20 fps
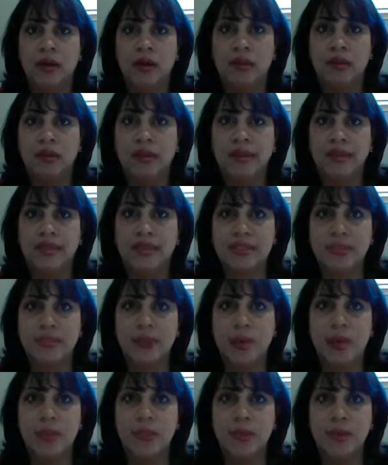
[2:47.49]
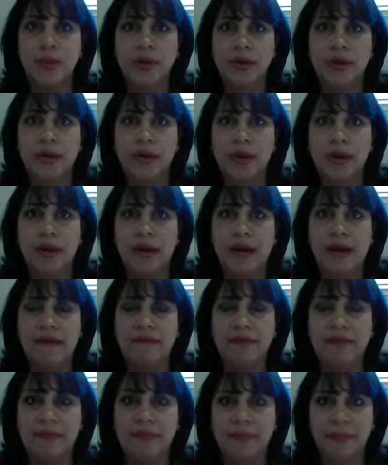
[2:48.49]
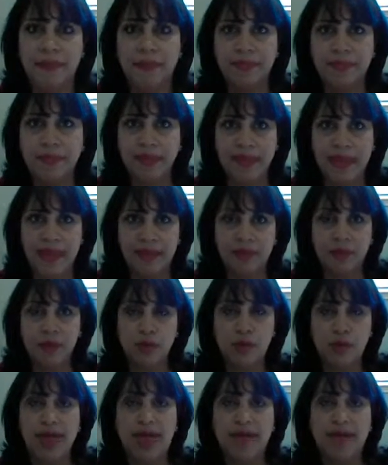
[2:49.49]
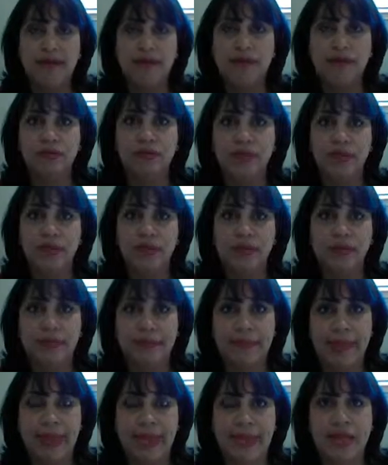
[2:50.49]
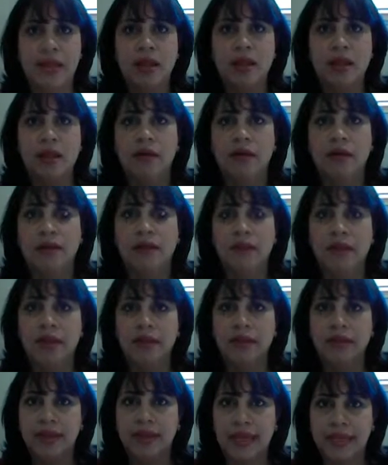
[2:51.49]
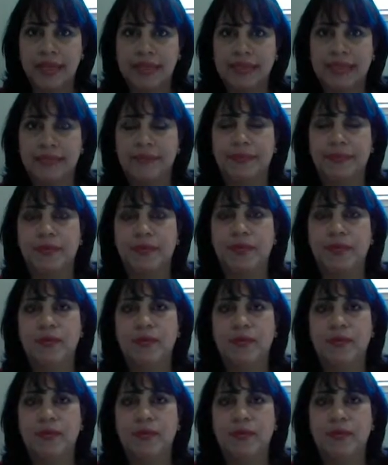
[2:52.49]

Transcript: within the scope of the time you have to get your money back. The next step,